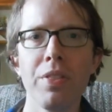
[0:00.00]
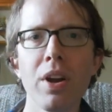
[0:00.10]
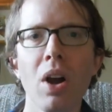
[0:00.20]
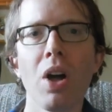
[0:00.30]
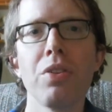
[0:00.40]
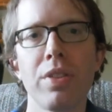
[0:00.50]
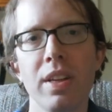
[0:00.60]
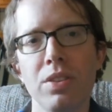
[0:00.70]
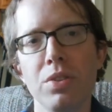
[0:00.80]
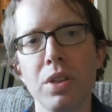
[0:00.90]
There are other
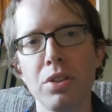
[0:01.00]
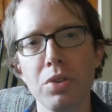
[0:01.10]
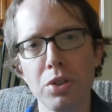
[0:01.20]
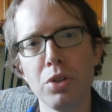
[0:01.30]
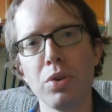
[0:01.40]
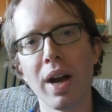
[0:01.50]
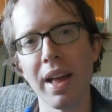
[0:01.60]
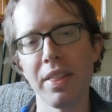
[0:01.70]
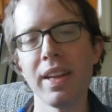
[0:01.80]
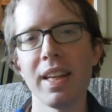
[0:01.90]
things you can do too.
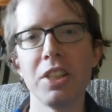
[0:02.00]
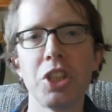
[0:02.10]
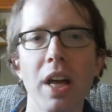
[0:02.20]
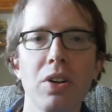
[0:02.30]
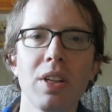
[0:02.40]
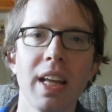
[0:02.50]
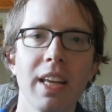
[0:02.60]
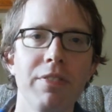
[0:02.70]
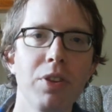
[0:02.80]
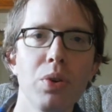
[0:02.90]
I think in general,
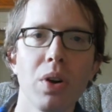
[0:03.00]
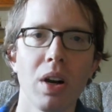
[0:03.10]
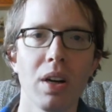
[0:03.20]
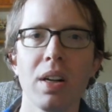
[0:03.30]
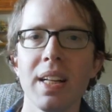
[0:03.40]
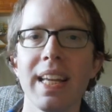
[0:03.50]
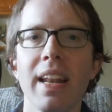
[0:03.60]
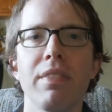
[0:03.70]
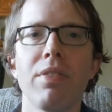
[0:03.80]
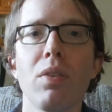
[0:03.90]
like if you are
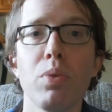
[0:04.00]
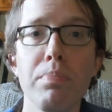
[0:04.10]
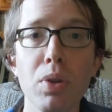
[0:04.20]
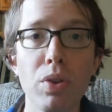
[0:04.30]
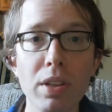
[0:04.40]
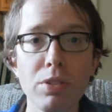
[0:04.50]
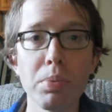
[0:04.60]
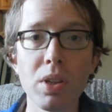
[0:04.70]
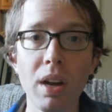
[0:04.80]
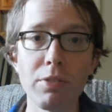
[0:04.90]
getting involved with
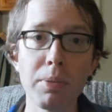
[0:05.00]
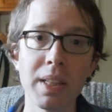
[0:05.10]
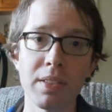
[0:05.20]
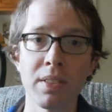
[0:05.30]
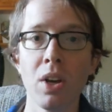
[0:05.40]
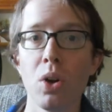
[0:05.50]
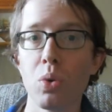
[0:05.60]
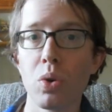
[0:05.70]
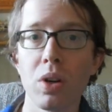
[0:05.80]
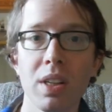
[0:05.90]
municipal governments
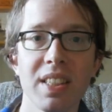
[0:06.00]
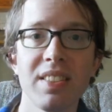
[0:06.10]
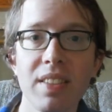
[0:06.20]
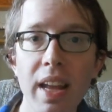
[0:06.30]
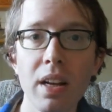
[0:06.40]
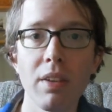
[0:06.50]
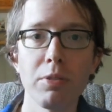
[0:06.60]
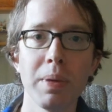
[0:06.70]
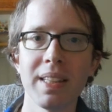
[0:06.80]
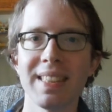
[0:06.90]
or state
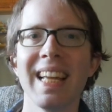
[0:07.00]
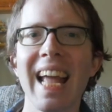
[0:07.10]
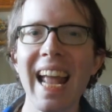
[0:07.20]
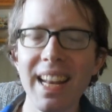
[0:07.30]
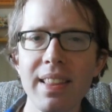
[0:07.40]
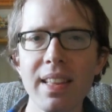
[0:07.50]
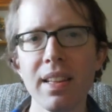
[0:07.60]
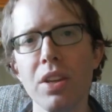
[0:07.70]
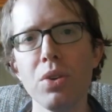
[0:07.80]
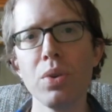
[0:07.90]
governments, anything
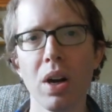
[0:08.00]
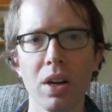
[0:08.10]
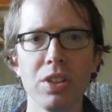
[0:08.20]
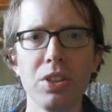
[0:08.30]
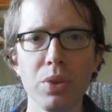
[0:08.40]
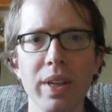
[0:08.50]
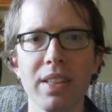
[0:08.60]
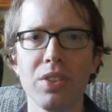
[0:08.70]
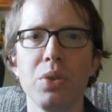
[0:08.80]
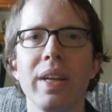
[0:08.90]
that you are
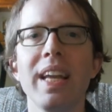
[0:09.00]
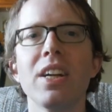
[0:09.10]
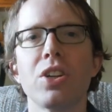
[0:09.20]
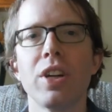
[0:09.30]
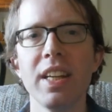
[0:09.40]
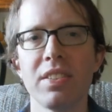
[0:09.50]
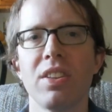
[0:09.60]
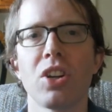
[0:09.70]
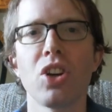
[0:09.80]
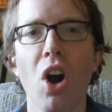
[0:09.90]
doing to increase
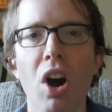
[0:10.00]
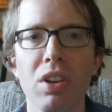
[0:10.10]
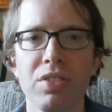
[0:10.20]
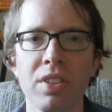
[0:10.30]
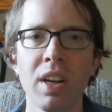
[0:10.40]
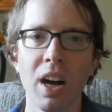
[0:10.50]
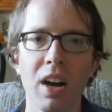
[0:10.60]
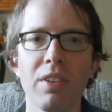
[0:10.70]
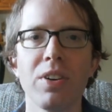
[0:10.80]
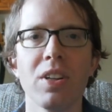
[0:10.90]
the cost
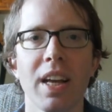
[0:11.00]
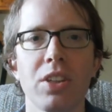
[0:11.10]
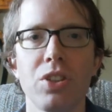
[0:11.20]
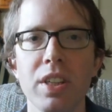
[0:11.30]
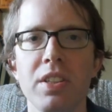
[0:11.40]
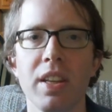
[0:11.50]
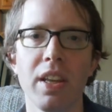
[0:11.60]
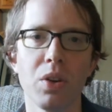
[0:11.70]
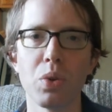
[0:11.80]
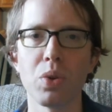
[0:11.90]
of electricity